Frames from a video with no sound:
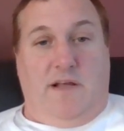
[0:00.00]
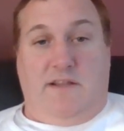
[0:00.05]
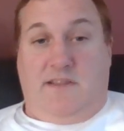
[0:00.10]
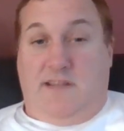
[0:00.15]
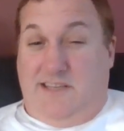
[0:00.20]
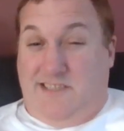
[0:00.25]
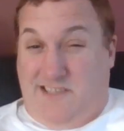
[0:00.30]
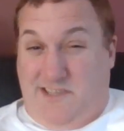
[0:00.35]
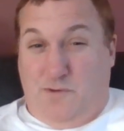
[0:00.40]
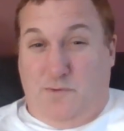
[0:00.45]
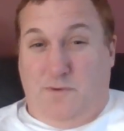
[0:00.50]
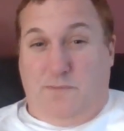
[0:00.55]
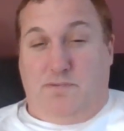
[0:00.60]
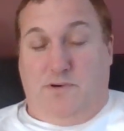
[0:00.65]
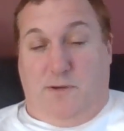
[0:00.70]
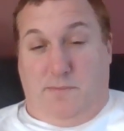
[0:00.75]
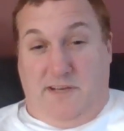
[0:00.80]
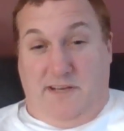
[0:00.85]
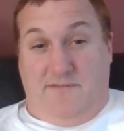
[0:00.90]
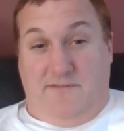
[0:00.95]
but they still would
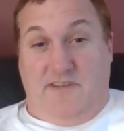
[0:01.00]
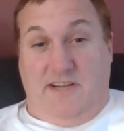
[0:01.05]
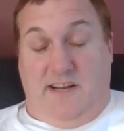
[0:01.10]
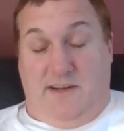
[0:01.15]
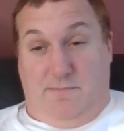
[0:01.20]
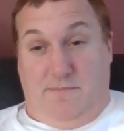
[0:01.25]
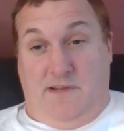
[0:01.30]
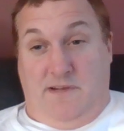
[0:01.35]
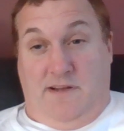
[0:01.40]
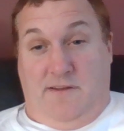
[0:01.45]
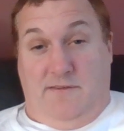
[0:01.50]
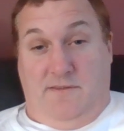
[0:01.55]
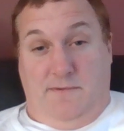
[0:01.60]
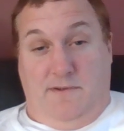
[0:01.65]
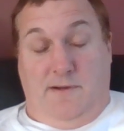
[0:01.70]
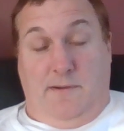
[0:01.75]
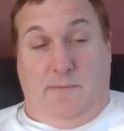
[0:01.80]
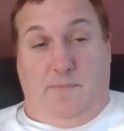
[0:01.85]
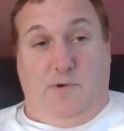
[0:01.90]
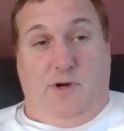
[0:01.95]
probably have done
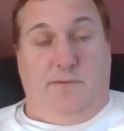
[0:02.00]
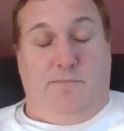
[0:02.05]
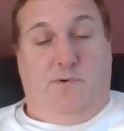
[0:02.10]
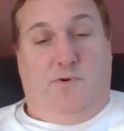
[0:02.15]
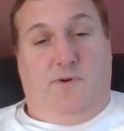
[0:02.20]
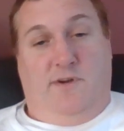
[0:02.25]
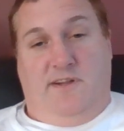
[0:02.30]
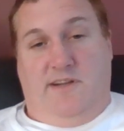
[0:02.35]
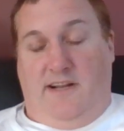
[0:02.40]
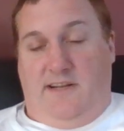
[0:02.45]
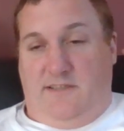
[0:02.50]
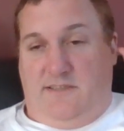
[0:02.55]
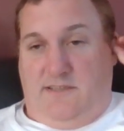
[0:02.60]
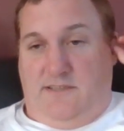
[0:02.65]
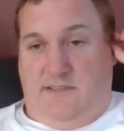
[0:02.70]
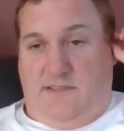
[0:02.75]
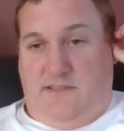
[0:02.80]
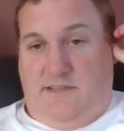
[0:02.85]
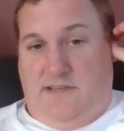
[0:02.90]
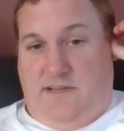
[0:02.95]
a breakpoint
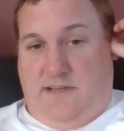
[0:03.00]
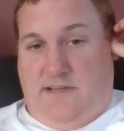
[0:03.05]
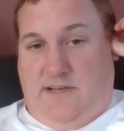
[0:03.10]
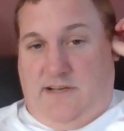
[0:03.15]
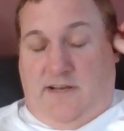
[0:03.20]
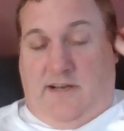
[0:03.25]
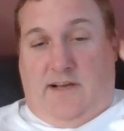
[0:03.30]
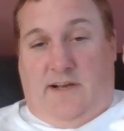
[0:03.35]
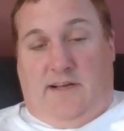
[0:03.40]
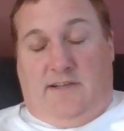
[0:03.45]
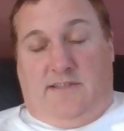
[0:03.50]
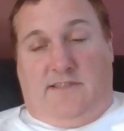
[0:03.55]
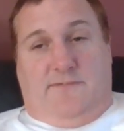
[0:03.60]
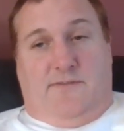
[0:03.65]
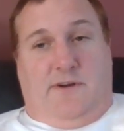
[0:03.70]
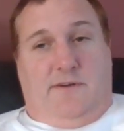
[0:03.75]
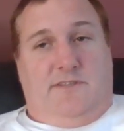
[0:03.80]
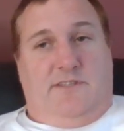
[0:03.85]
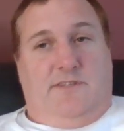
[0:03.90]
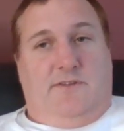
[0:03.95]
analysis. So,
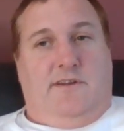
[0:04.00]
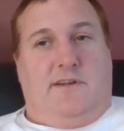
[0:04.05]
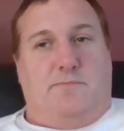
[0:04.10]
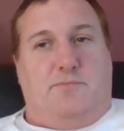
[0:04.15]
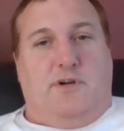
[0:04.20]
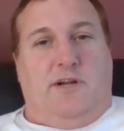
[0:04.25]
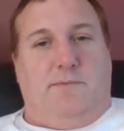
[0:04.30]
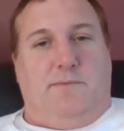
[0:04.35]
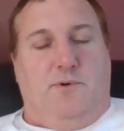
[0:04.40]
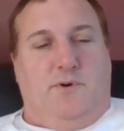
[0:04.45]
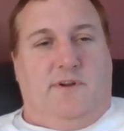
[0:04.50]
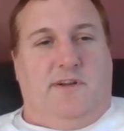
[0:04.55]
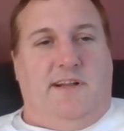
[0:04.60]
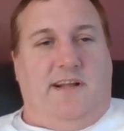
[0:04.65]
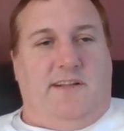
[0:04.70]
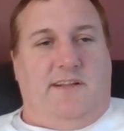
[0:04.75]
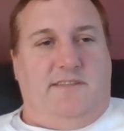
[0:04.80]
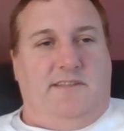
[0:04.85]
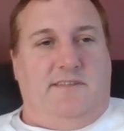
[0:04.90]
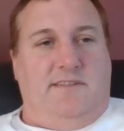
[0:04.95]
if I was doing a breakpoint
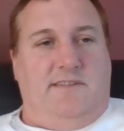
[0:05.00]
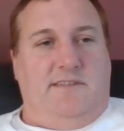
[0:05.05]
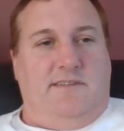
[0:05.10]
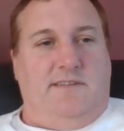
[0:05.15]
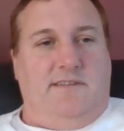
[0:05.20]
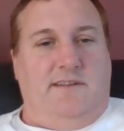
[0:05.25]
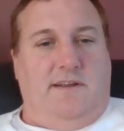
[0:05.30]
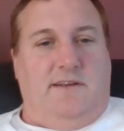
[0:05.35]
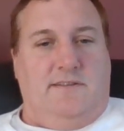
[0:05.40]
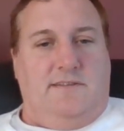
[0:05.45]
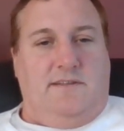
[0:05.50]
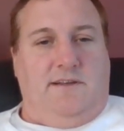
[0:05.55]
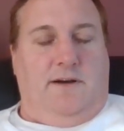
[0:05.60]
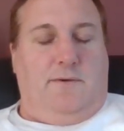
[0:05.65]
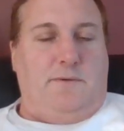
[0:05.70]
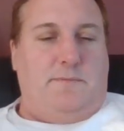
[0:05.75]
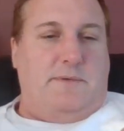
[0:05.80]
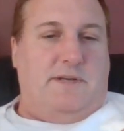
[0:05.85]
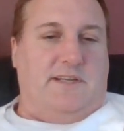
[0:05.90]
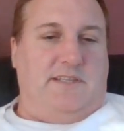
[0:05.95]
analysis, I
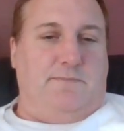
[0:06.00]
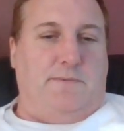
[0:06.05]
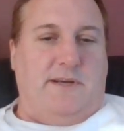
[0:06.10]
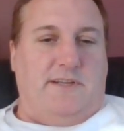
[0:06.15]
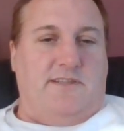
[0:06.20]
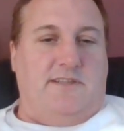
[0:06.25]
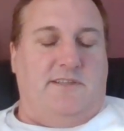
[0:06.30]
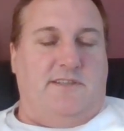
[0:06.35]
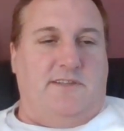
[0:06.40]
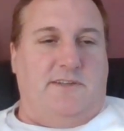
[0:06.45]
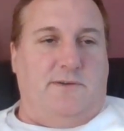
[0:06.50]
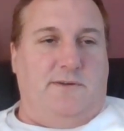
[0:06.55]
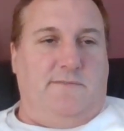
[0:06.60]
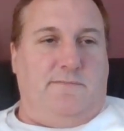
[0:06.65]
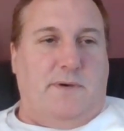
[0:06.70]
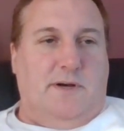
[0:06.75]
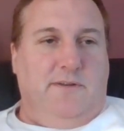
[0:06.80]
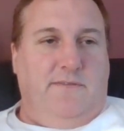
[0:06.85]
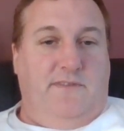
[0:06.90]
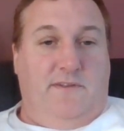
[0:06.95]
would be expected to do it
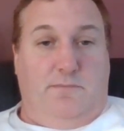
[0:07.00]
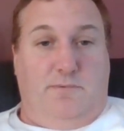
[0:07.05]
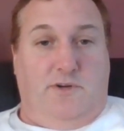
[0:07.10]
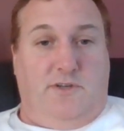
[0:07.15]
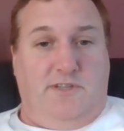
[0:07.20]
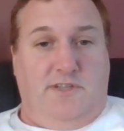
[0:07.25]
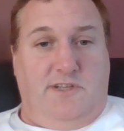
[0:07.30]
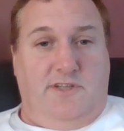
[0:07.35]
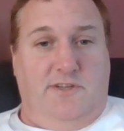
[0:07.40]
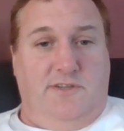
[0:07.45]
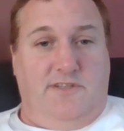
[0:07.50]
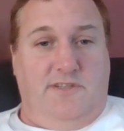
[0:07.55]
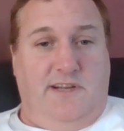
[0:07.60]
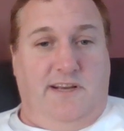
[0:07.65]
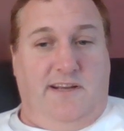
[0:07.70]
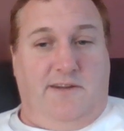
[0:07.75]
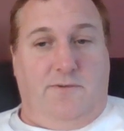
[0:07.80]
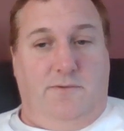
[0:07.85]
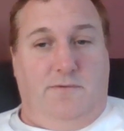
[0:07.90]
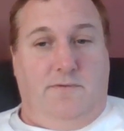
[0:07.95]
both for the prosecution
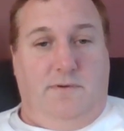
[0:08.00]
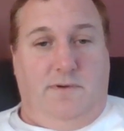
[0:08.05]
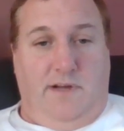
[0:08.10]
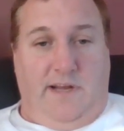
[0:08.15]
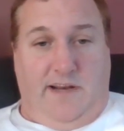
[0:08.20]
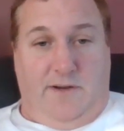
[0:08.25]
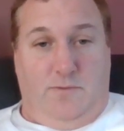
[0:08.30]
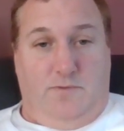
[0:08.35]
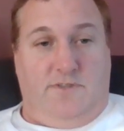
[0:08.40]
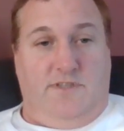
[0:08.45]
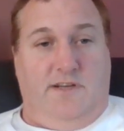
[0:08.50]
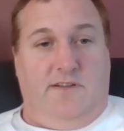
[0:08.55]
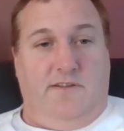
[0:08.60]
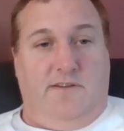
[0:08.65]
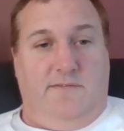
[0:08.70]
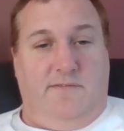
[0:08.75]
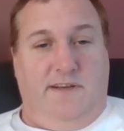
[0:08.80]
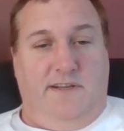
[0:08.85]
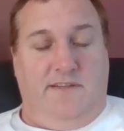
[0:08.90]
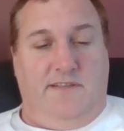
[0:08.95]
angle and also the
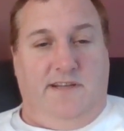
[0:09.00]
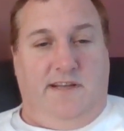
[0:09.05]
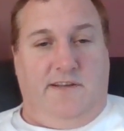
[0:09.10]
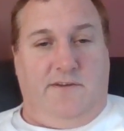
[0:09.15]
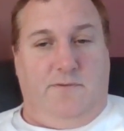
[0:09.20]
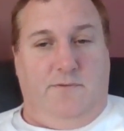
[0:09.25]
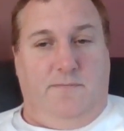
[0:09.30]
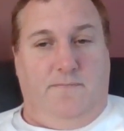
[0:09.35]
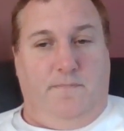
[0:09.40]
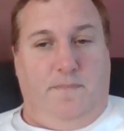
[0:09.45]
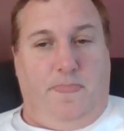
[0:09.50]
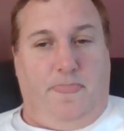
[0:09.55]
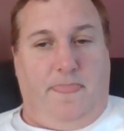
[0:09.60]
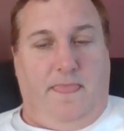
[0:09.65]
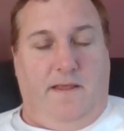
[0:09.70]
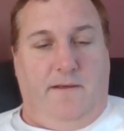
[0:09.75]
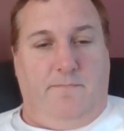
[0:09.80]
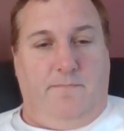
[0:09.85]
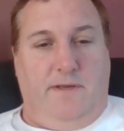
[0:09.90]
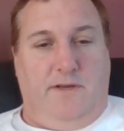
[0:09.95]
defence angle,
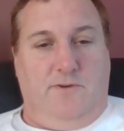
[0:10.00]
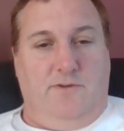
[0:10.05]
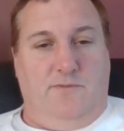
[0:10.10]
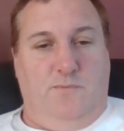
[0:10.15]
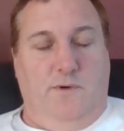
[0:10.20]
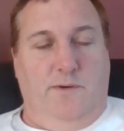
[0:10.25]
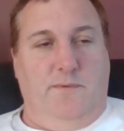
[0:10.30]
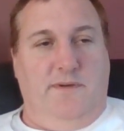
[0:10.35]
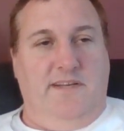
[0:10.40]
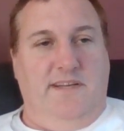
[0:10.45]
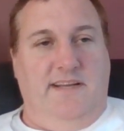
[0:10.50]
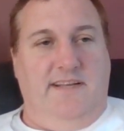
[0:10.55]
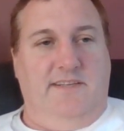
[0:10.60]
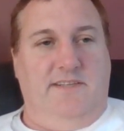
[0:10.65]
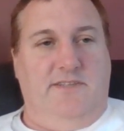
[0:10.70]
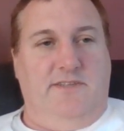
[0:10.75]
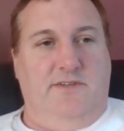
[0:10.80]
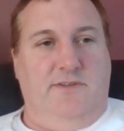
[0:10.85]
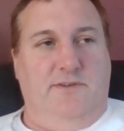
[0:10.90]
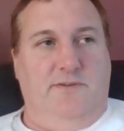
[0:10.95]
because we would need
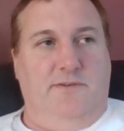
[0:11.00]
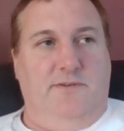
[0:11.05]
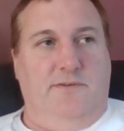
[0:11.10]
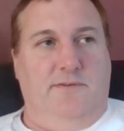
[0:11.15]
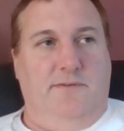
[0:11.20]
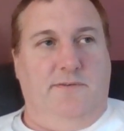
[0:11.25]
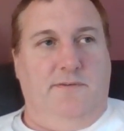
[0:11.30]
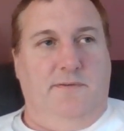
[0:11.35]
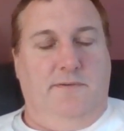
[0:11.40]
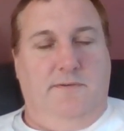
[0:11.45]
to